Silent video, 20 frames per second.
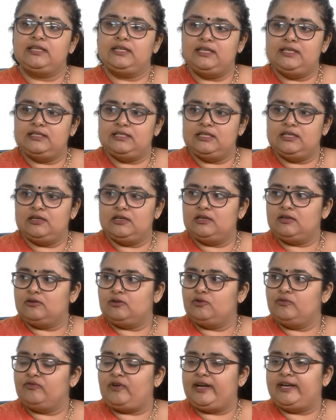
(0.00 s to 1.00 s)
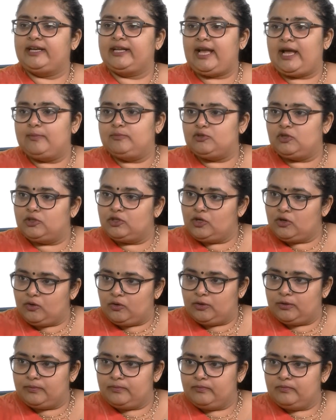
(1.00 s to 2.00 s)
it easier to find cabs on the
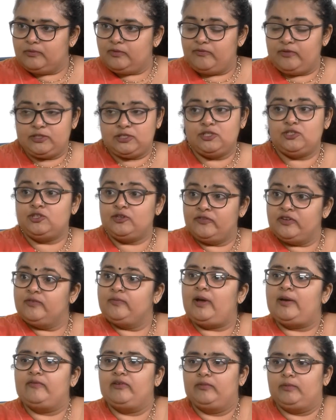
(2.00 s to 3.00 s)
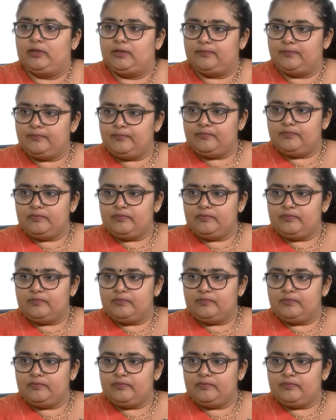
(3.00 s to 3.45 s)
road, which is driven by women?